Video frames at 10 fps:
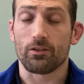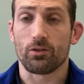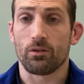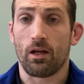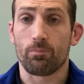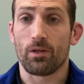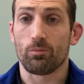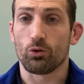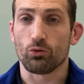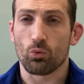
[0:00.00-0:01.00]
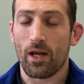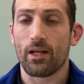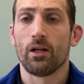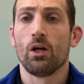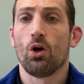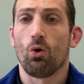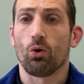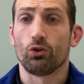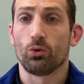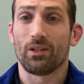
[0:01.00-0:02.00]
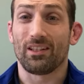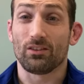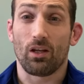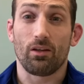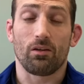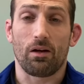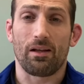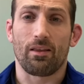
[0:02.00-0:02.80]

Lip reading: to help them lose weight or do any of these other,